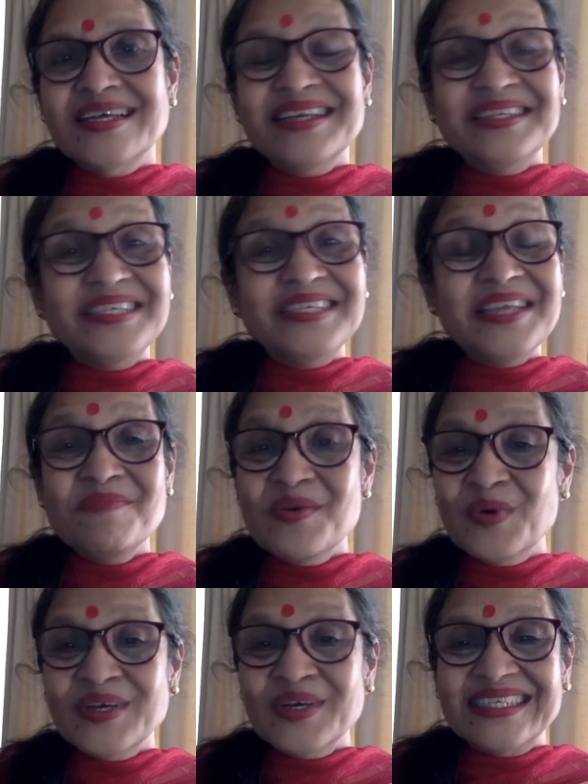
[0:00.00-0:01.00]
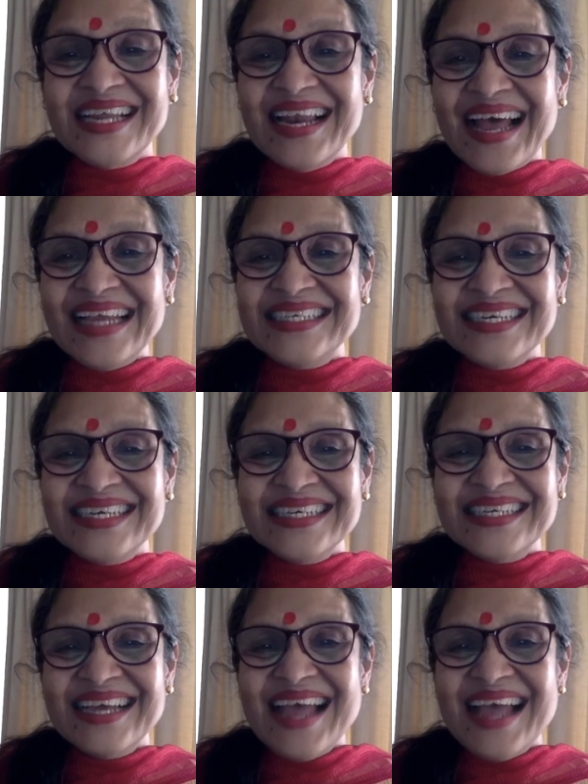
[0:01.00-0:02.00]
Cheemi was delighted.
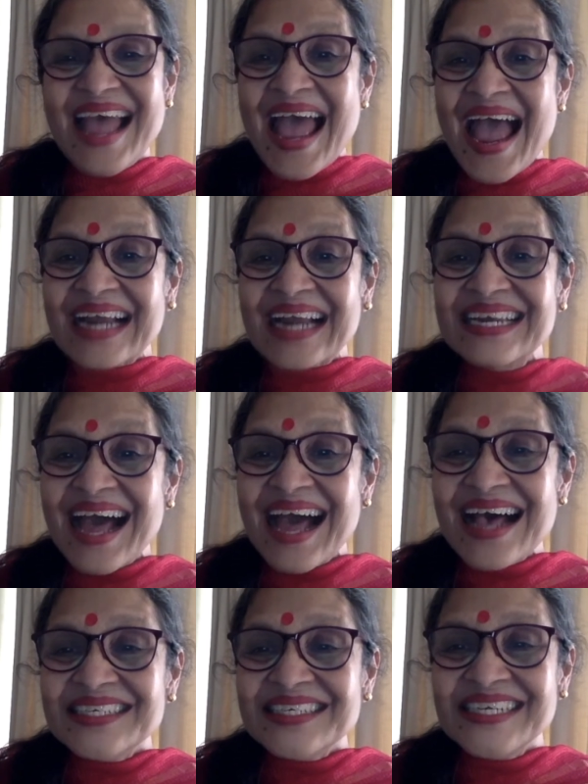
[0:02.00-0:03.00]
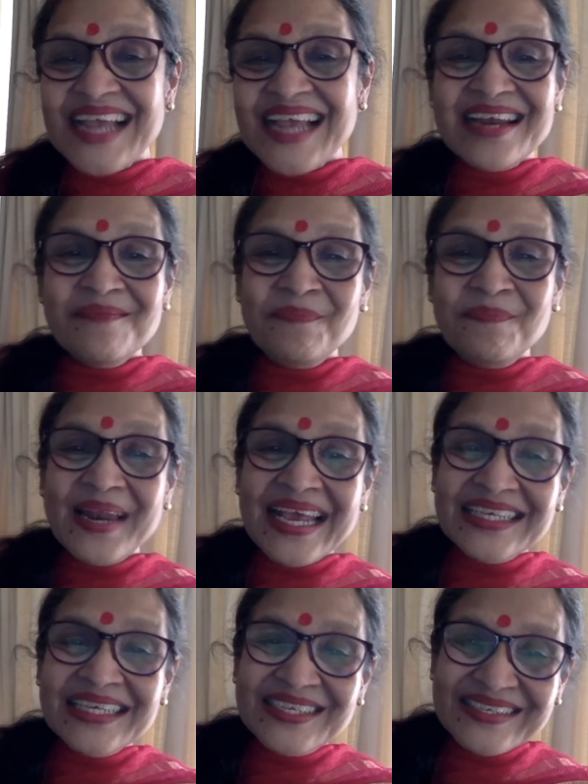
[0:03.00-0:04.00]
At last, she had a
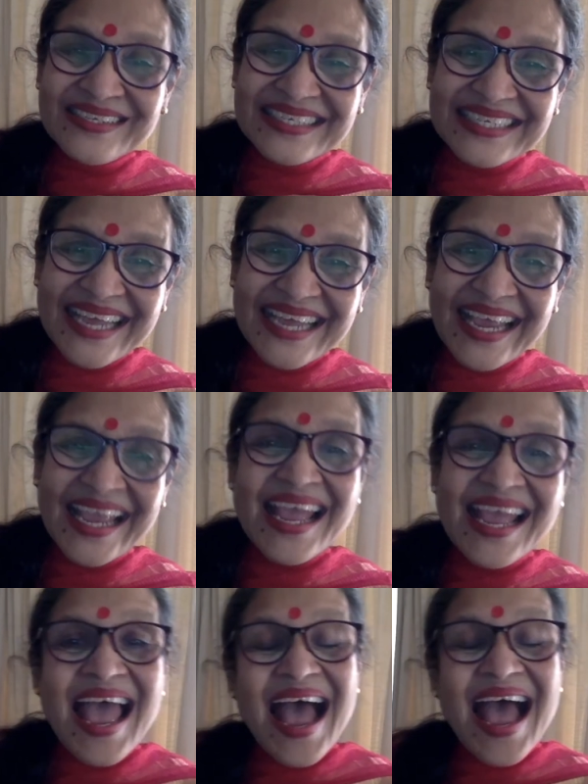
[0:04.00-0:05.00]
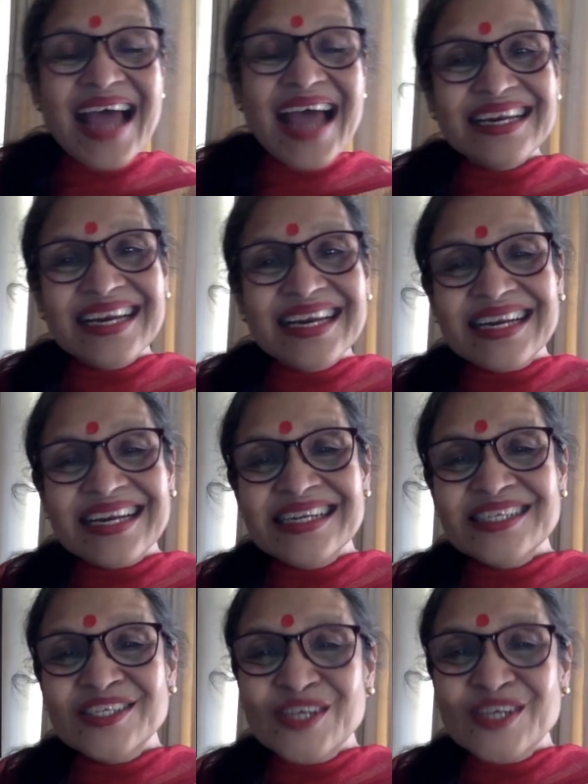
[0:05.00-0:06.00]
place to stay and little
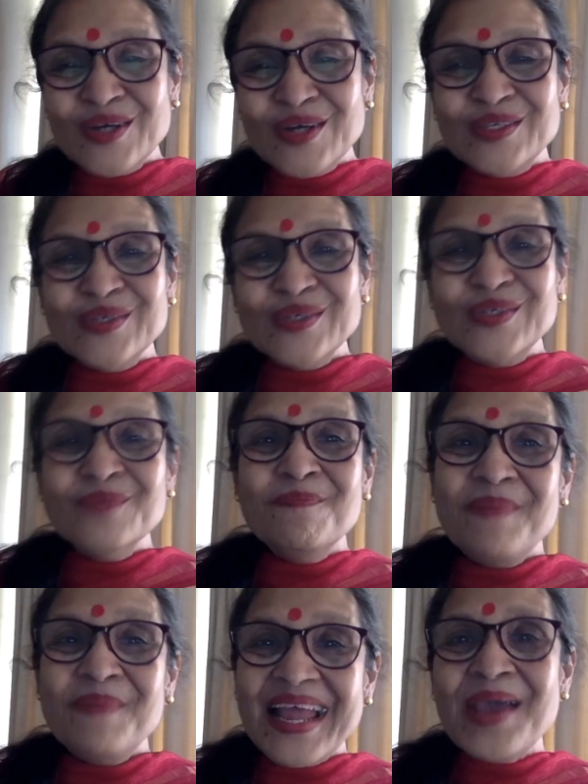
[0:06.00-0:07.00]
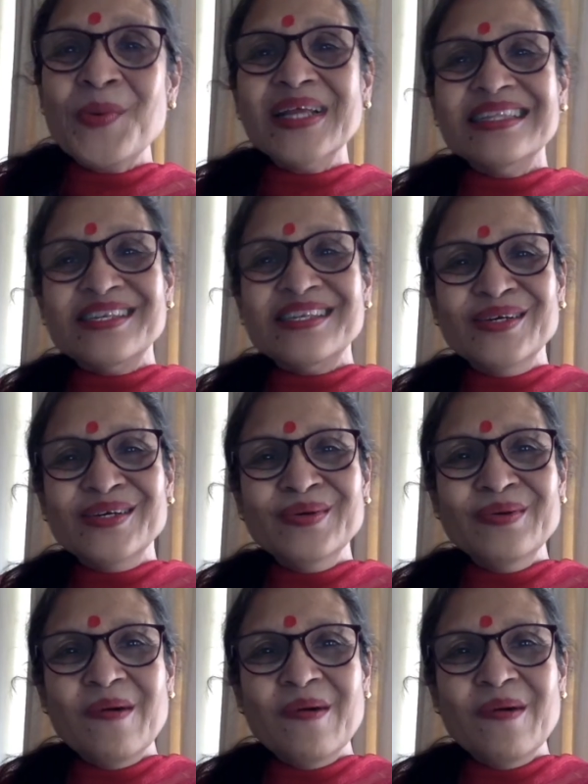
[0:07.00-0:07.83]
Chhotu to play with too.